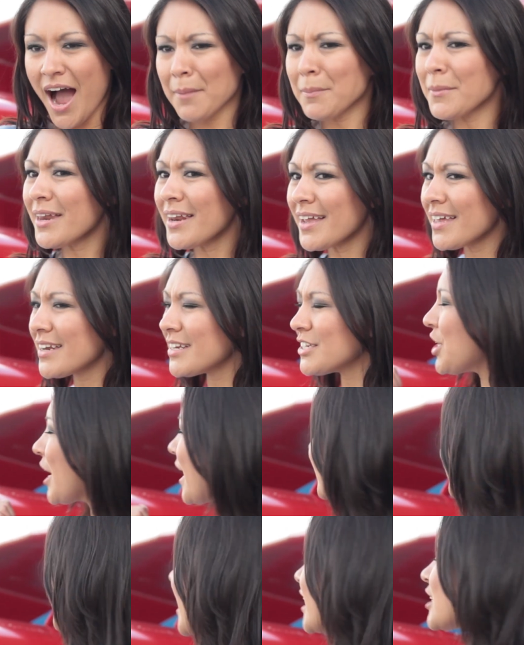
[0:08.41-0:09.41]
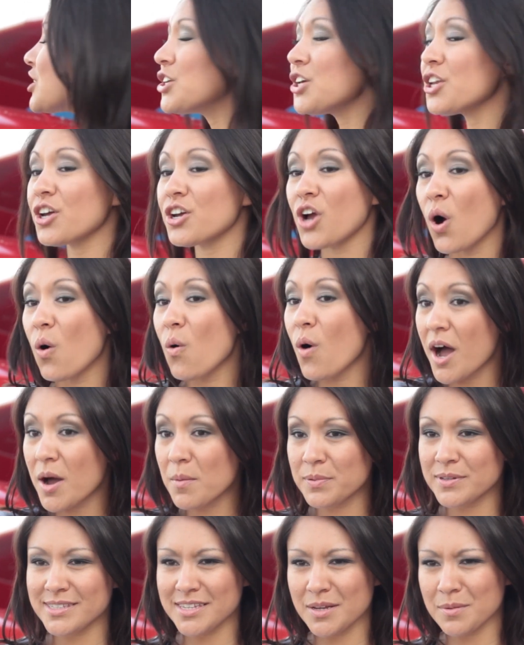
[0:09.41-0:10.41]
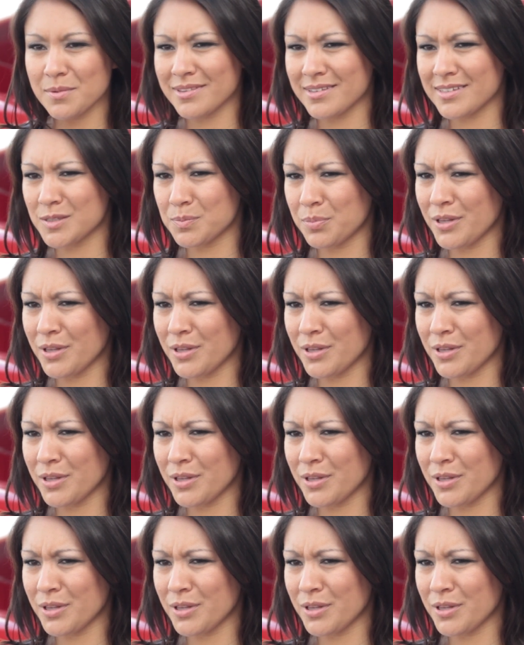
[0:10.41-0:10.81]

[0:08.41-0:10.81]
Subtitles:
I'm gonna get a chance actually to go up in some of these